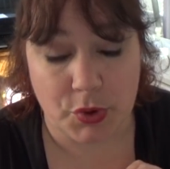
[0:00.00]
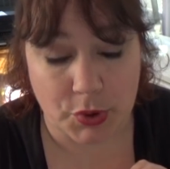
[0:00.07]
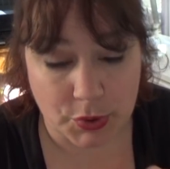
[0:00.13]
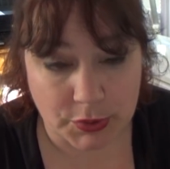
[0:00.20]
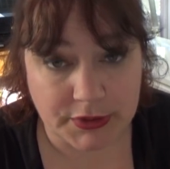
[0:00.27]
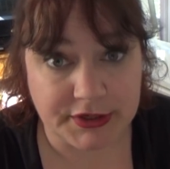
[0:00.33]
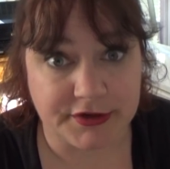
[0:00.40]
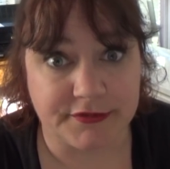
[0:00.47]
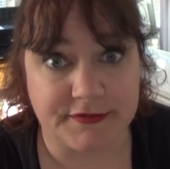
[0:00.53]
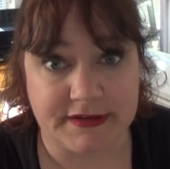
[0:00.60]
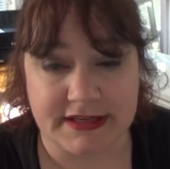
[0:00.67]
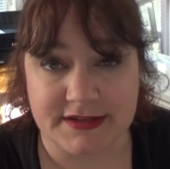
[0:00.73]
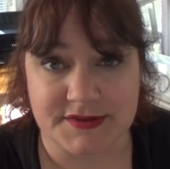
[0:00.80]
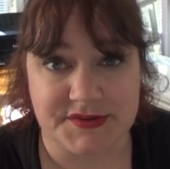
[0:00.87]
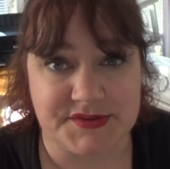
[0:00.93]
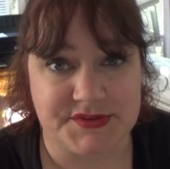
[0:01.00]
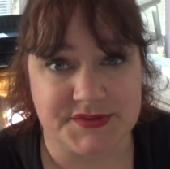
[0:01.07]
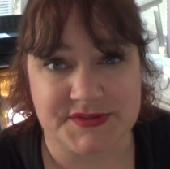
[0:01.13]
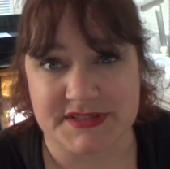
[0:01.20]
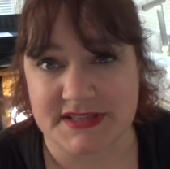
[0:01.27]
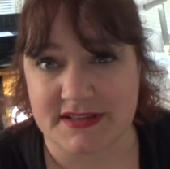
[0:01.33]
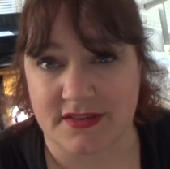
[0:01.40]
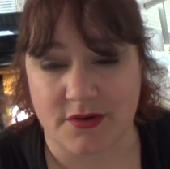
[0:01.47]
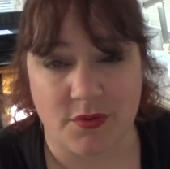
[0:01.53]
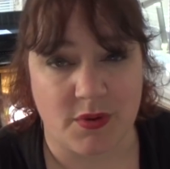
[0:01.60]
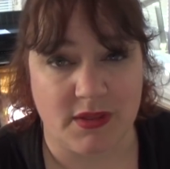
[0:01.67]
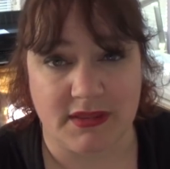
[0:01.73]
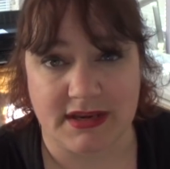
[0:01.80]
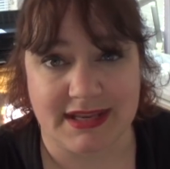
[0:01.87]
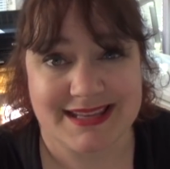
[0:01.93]
earlier videos, you'll see that the
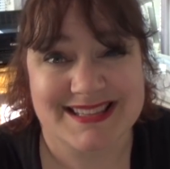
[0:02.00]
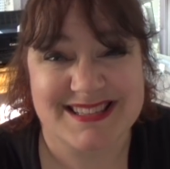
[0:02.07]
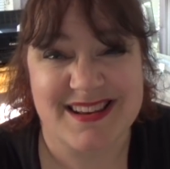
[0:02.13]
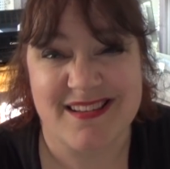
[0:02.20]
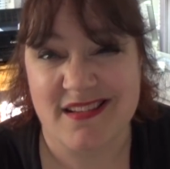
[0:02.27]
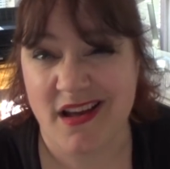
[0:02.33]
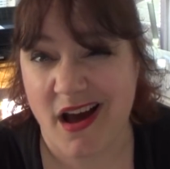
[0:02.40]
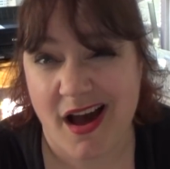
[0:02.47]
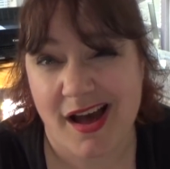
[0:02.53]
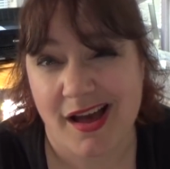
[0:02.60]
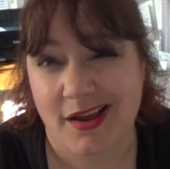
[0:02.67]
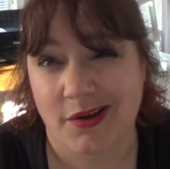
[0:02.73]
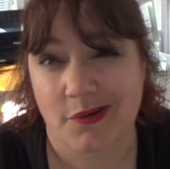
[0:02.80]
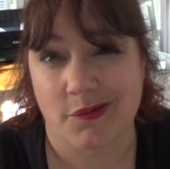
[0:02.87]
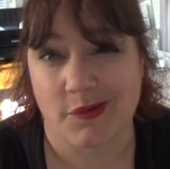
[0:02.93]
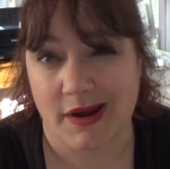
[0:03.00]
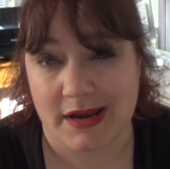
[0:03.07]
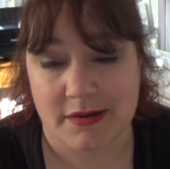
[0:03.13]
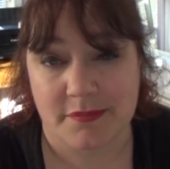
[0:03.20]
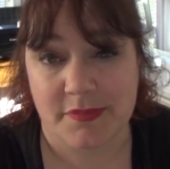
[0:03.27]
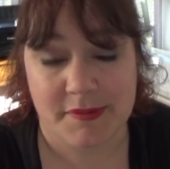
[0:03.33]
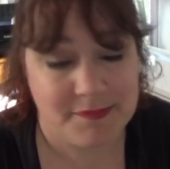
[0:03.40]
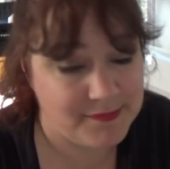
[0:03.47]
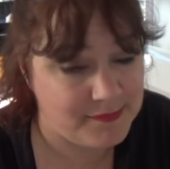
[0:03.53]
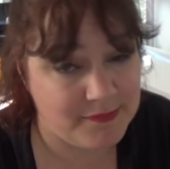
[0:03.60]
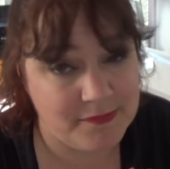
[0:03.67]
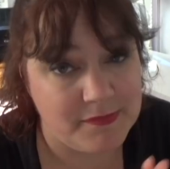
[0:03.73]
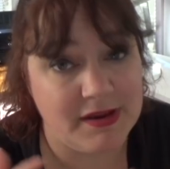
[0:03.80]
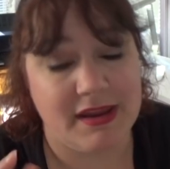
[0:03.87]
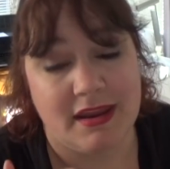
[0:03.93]
quality is not great, but
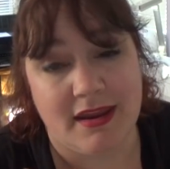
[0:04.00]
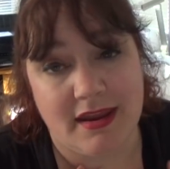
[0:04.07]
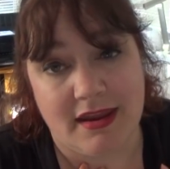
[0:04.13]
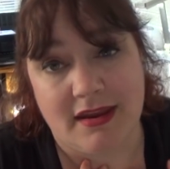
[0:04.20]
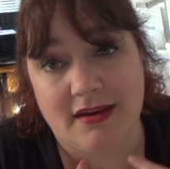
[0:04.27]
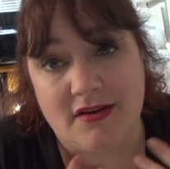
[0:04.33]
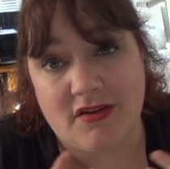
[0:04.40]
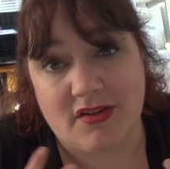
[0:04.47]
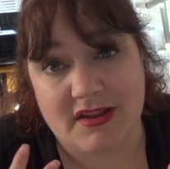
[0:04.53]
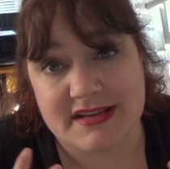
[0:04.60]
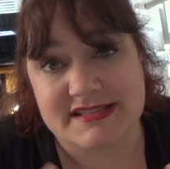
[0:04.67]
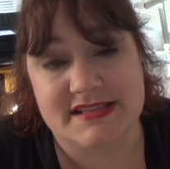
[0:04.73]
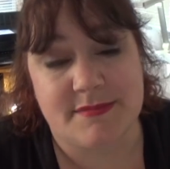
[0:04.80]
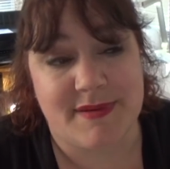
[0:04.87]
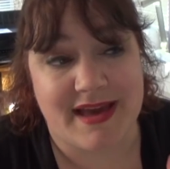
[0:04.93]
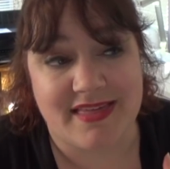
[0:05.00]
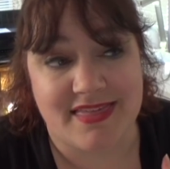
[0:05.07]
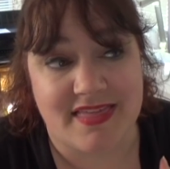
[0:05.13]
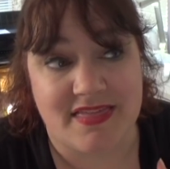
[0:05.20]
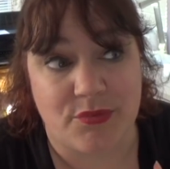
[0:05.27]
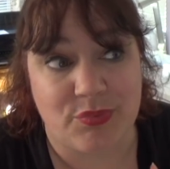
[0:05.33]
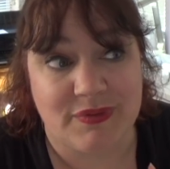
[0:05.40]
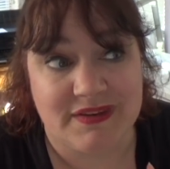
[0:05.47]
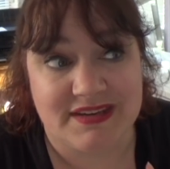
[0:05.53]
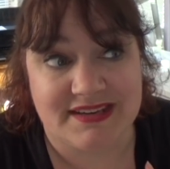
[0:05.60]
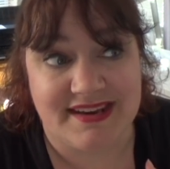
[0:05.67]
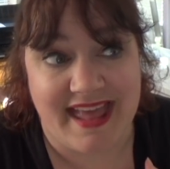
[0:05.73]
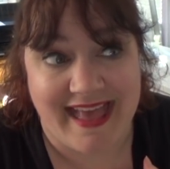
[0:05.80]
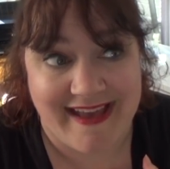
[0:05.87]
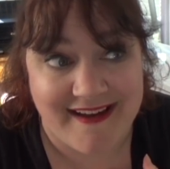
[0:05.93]
in all honesty, back then they really
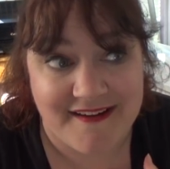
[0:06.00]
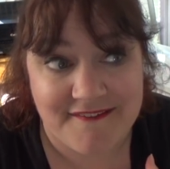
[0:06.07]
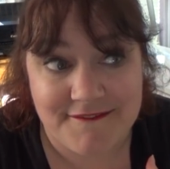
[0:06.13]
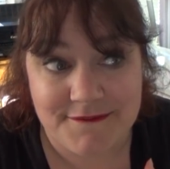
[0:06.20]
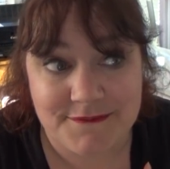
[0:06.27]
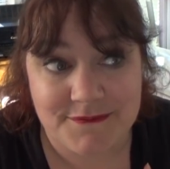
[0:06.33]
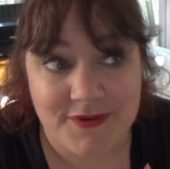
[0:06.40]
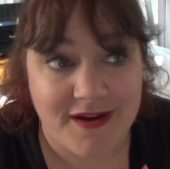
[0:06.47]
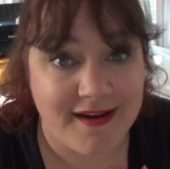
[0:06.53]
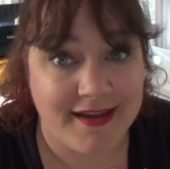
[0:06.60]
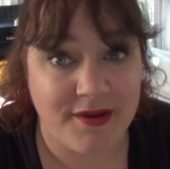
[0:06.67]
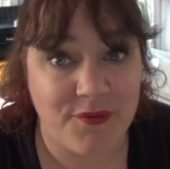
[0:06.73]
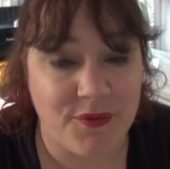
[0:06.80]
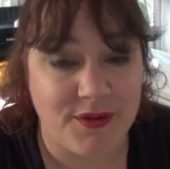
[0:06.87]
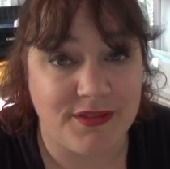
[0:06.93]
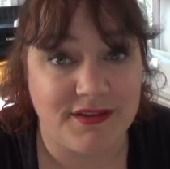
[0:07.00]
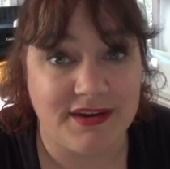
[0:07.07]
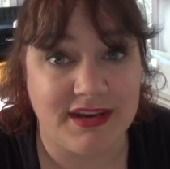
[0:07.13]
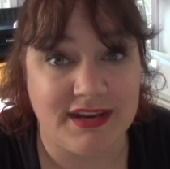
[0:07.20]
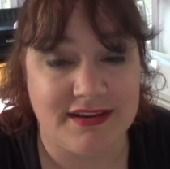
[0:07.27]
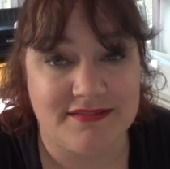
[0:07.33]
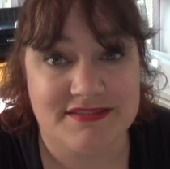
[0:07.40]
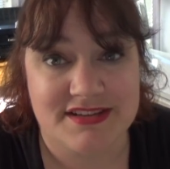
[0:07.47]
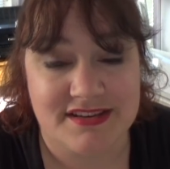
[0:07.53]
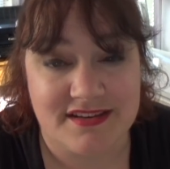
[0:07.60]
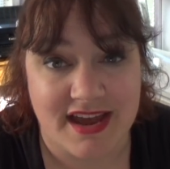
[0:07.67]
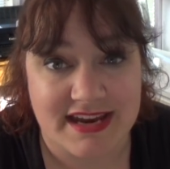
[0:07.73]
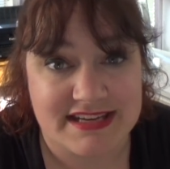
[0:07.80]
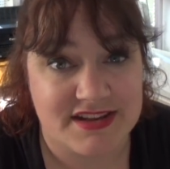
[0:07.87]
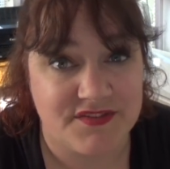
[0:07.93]
didn't have high quality,
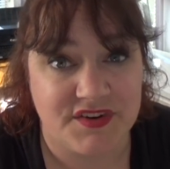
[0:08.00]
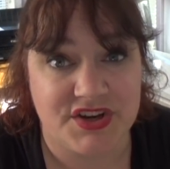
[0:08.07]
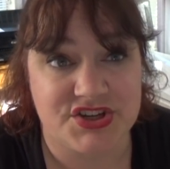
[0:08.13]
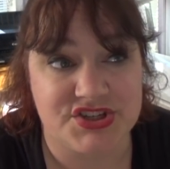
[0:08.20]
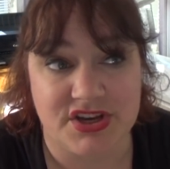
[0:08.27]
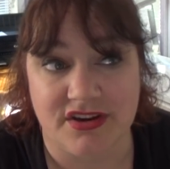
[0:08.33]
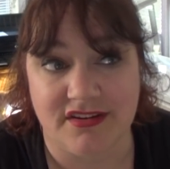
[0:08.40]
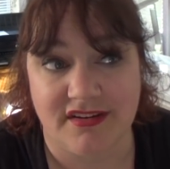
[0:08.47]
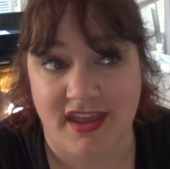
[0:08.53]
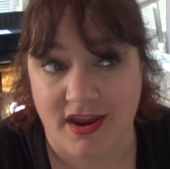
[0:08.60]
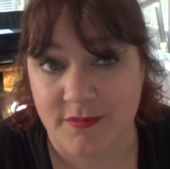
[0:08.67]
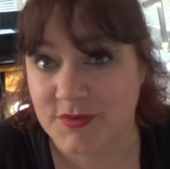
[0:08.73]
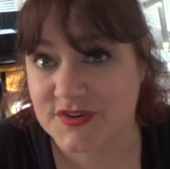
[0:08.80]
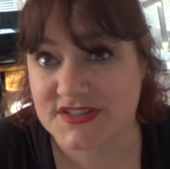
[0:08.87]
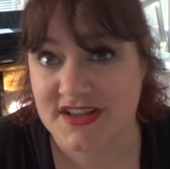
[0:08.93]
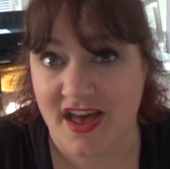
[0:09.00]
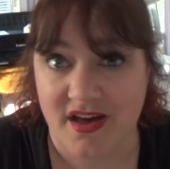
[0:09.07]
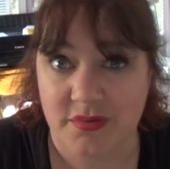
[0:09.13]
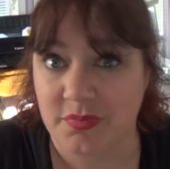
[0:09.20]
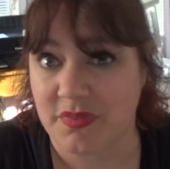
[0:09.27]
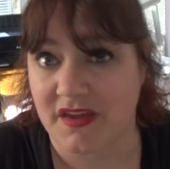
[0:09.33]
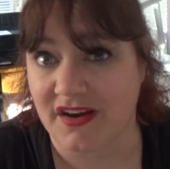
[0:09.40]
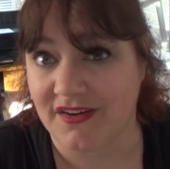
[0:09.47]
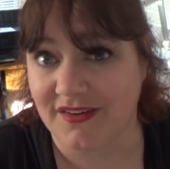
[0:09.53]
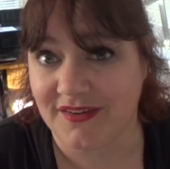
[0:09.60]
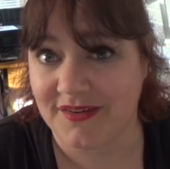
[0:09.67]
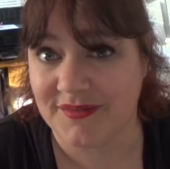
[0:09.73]
high definition cameras out there